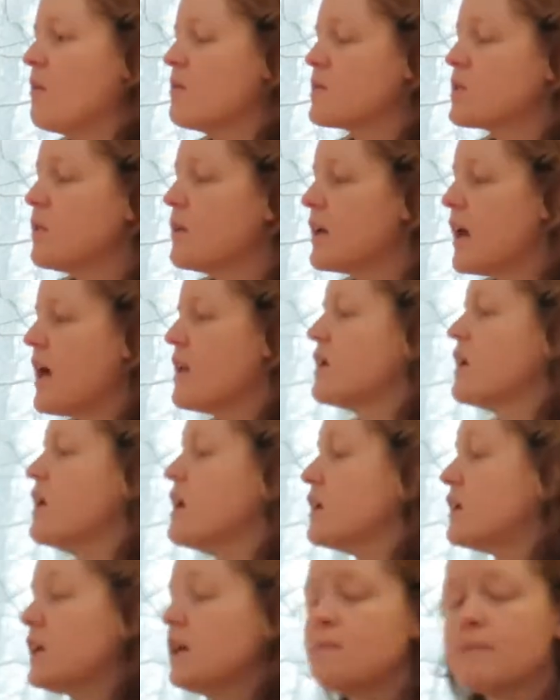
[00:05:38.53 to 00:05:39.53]
So
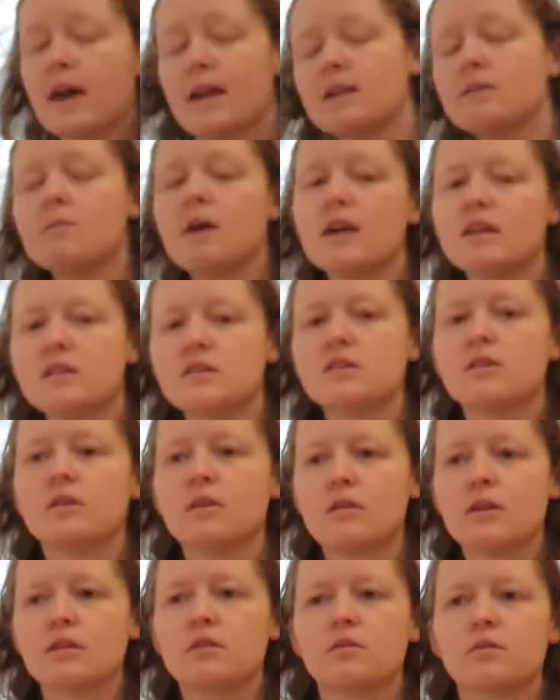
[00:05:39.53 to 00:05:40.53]
again, keep that in mind as you're
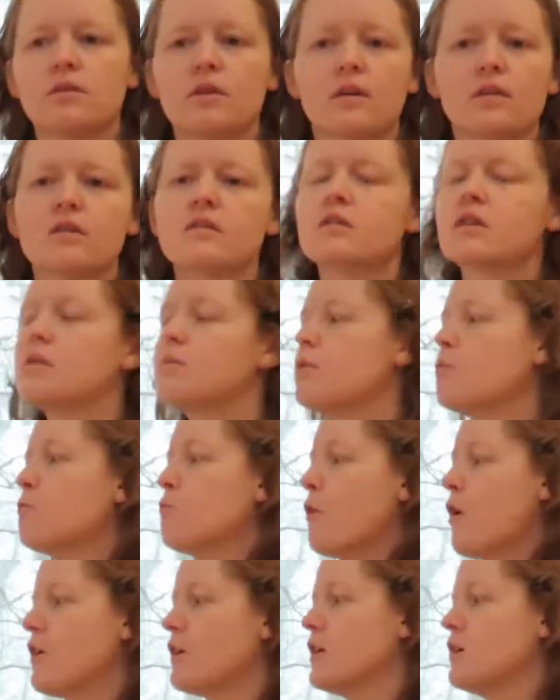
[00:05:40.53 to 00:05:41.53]
going through there. There's going to be
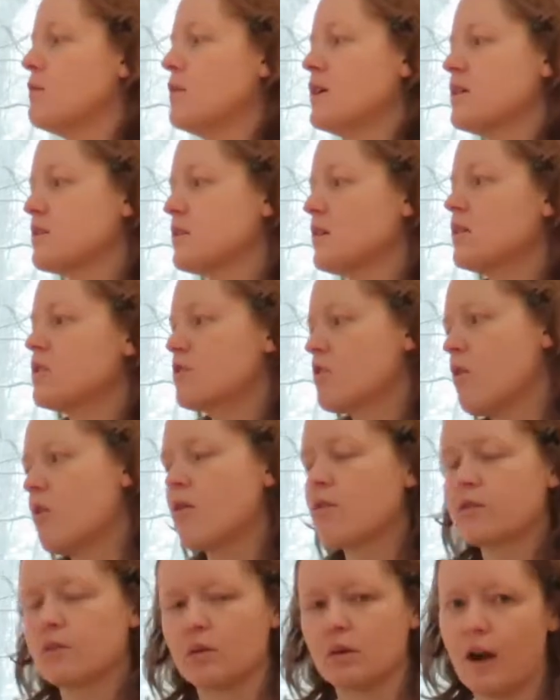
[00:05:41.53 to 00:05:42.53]
walking bass lines
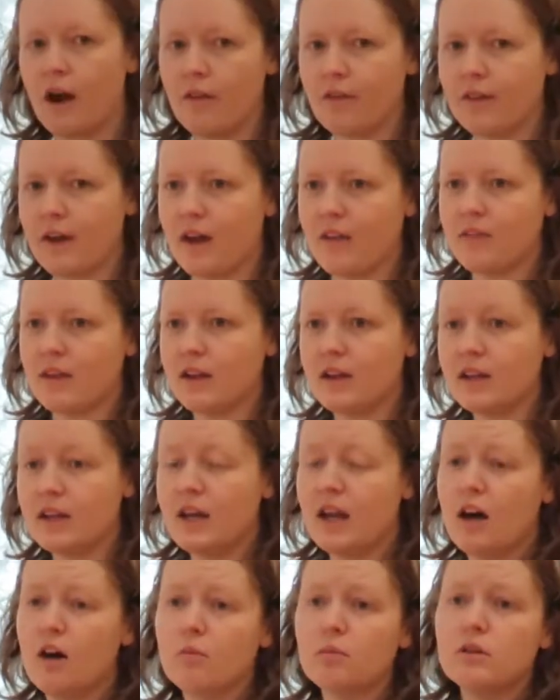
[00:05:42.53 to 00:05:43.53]
all throughout that
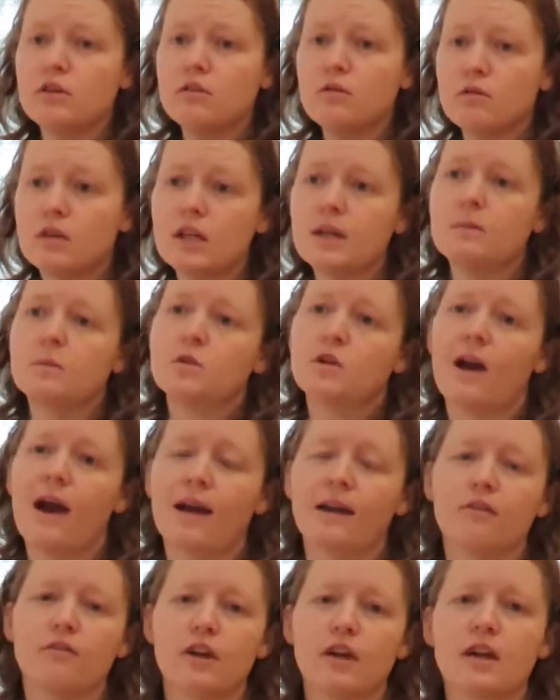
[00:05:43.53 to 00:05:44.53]
can help you keep
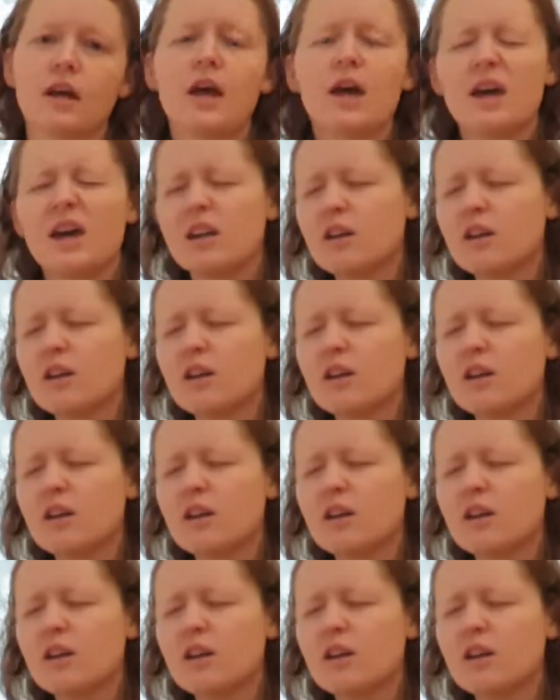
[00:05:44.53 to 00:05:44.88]
track of it.